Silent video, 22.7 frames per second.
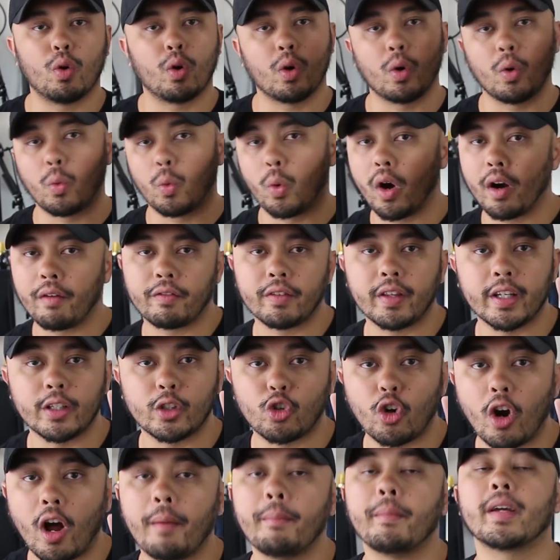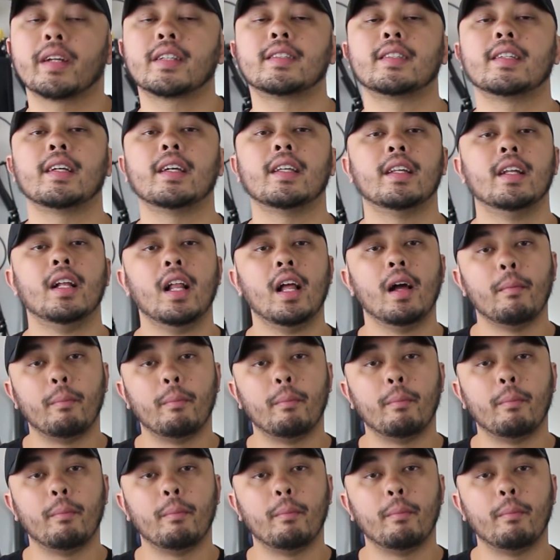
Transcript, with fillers: or wherever they drop mix in,